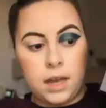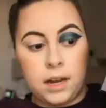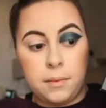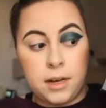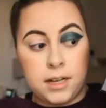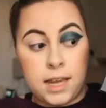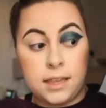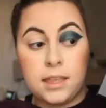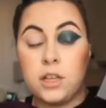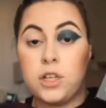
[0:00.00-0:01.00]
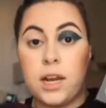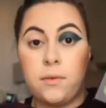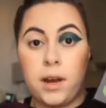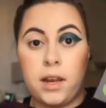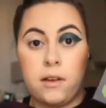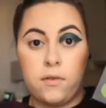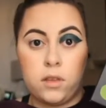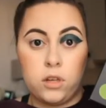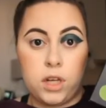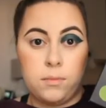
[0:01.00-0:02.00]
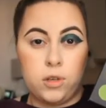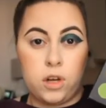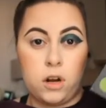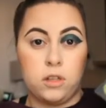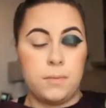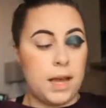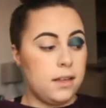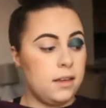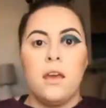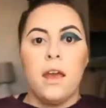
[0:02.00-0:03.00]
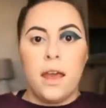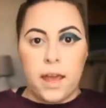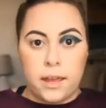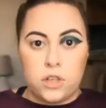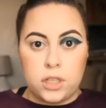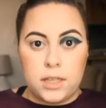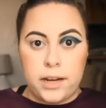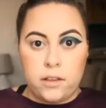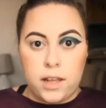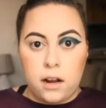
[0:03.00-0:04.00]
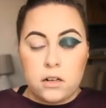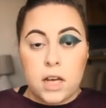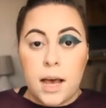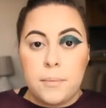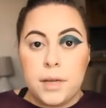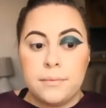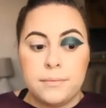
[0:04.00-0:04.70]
And I'm going to take this shade right here from the James Charles palette and just layer that on top.